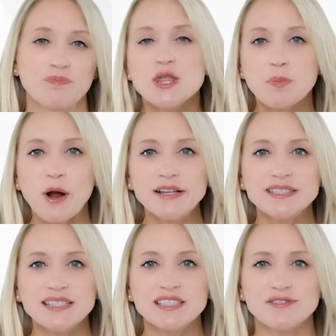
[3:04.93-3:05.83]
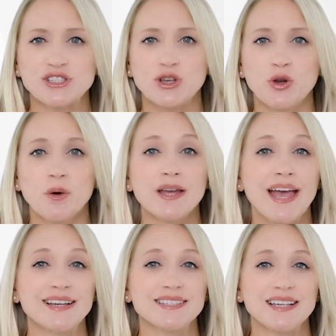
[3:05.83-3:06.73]
The process of securing
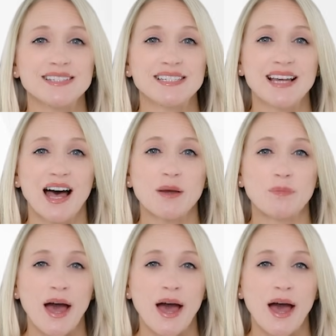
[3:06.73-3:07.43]
SSDI